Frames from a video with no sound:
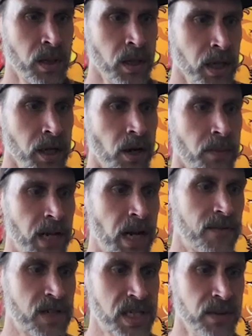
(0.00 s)
you know, I mean,
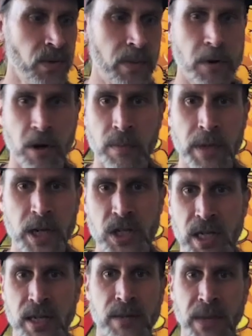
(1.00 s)
obviously with
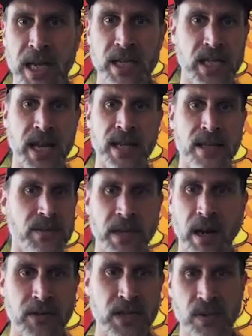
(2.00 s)
prohibition, it made sense. I mean,
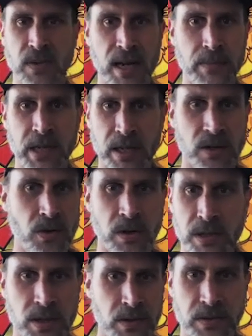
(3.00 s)
obviously we had to be
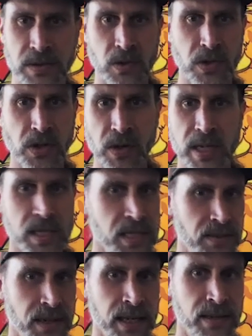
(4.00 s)
indoors. There was no choice.
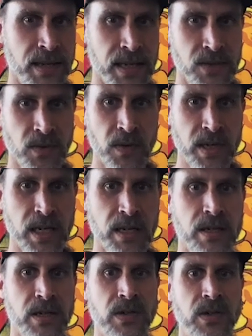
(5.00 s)
That's what we need to
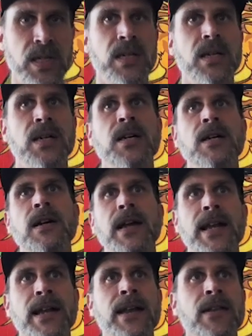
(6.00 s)
do.
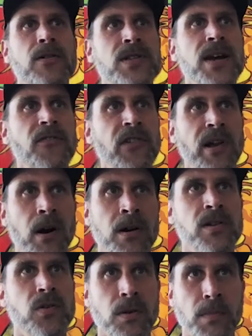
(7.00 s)
And there definitely are
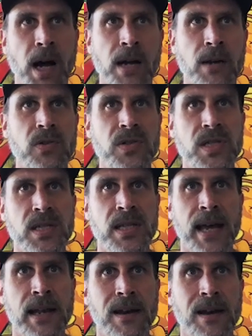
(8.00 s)
indoor models that